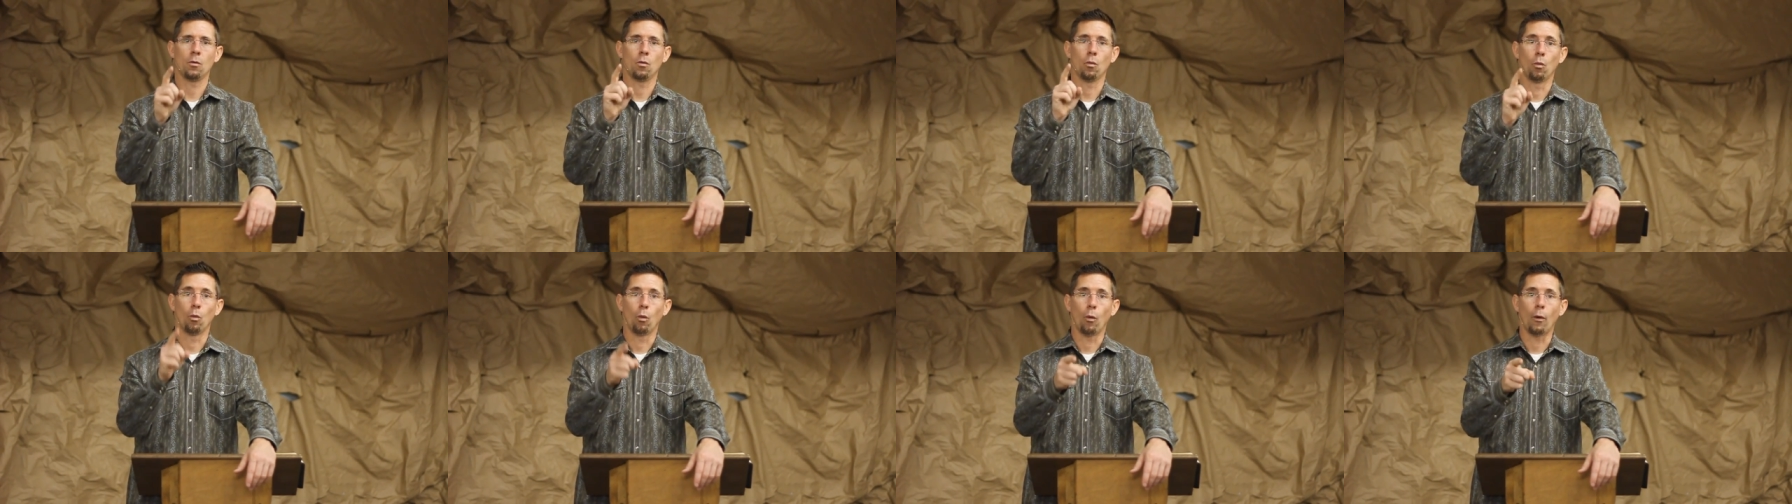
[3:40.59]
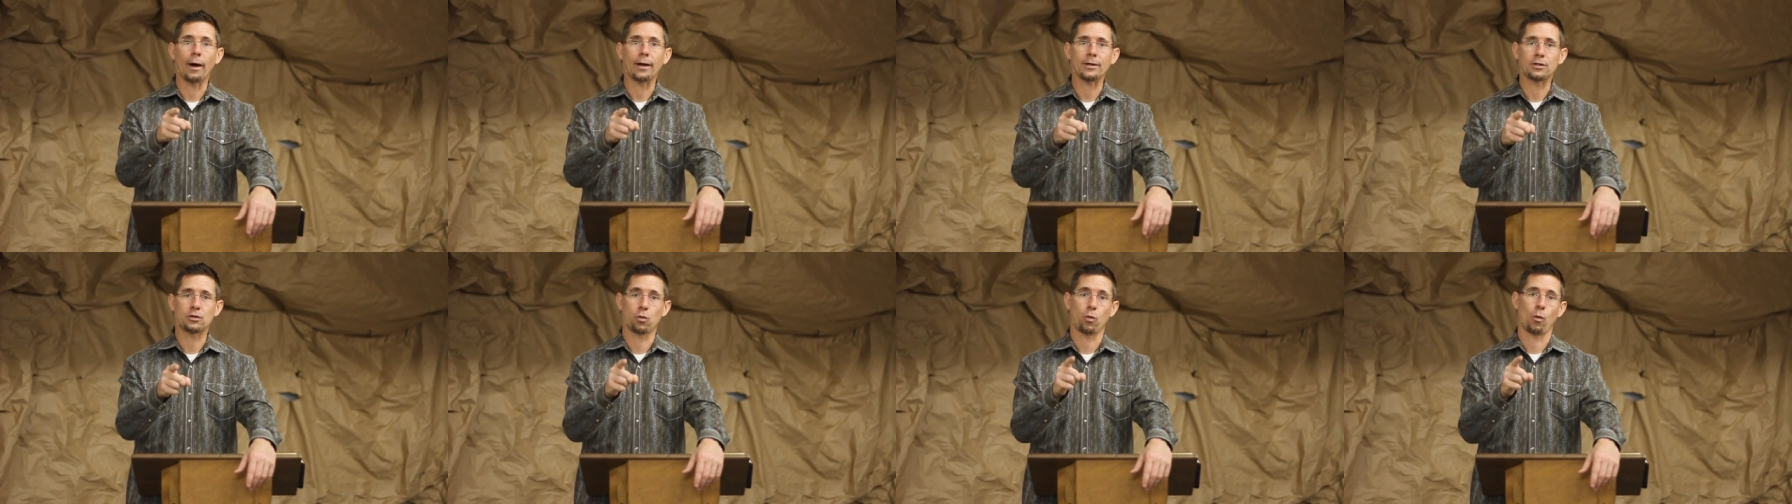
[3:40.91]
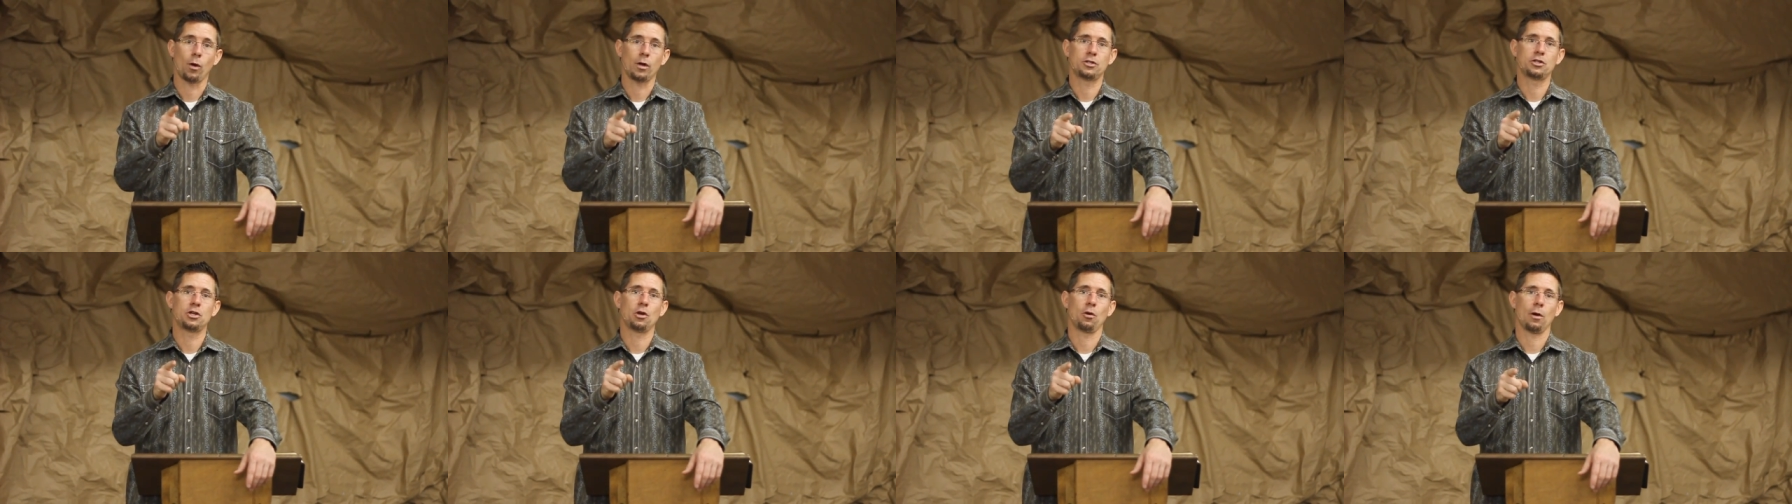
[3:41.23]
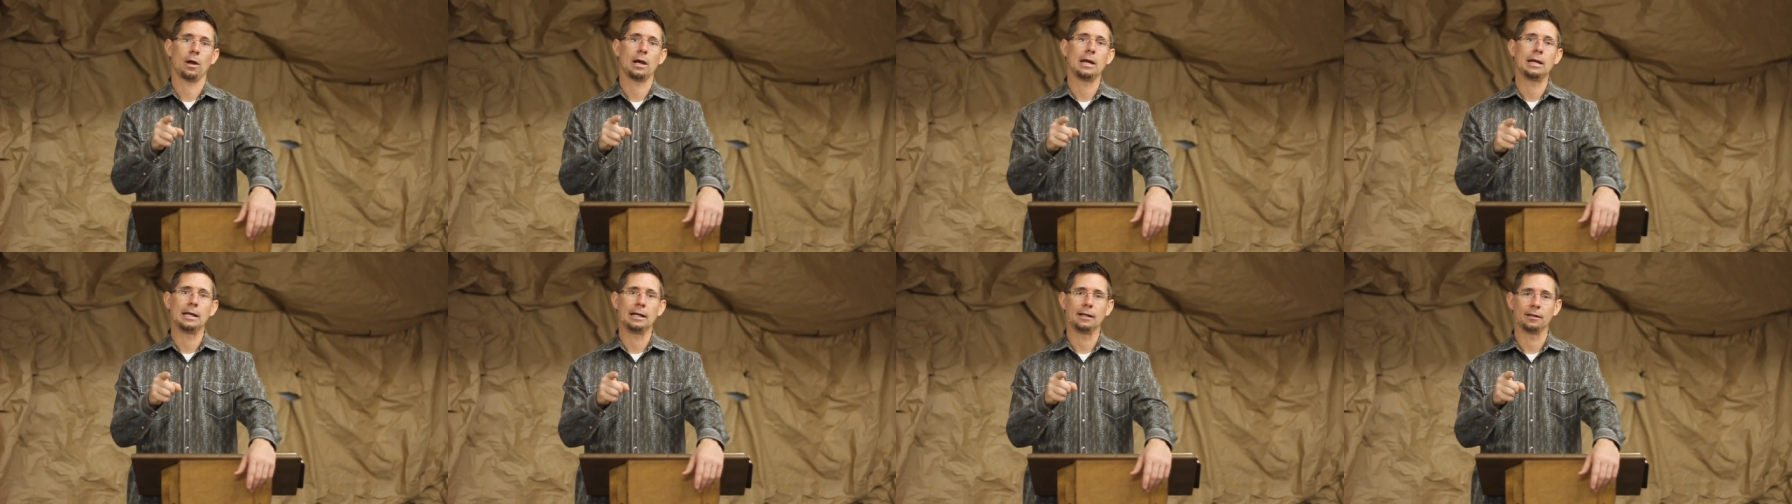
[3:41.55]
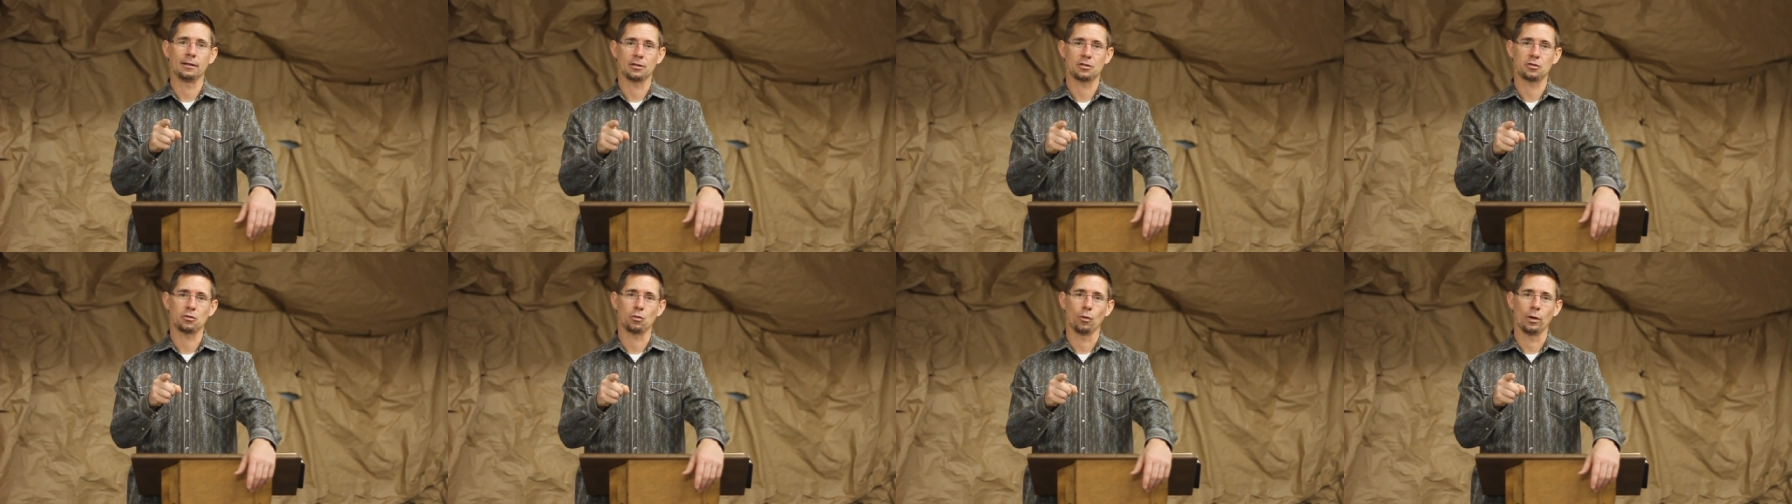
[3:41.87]
Watch what you're eating
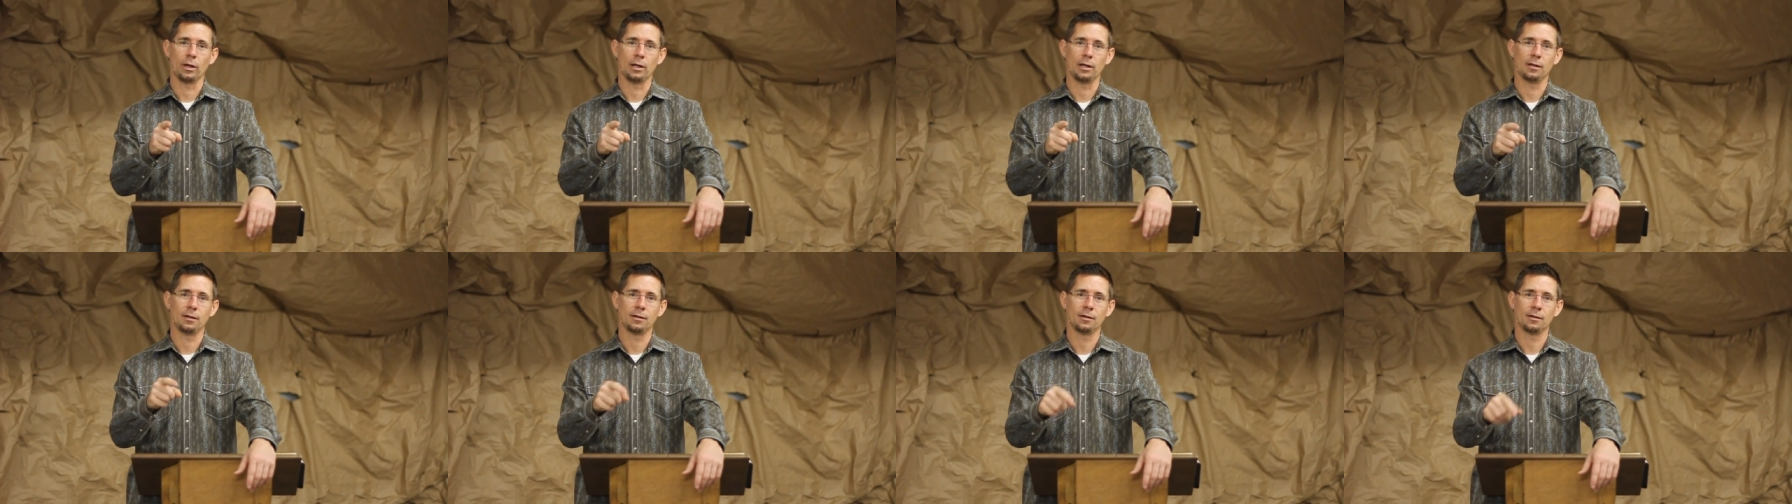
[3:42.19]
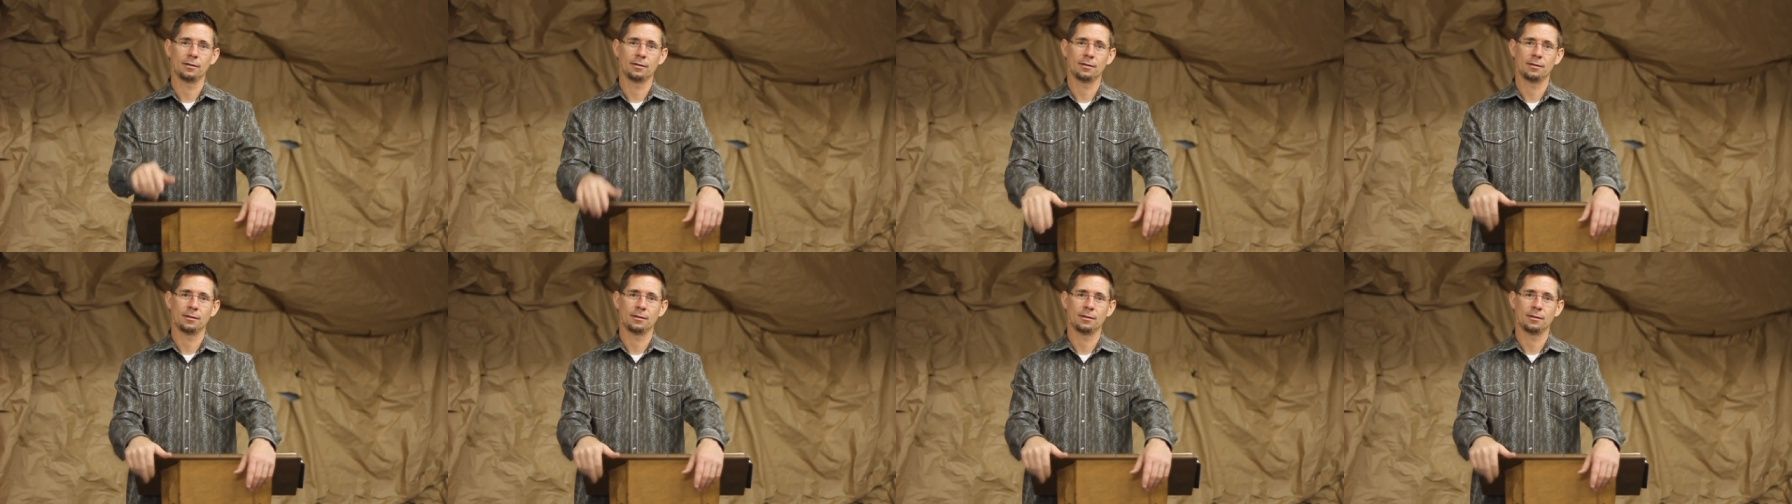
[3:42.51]
this week.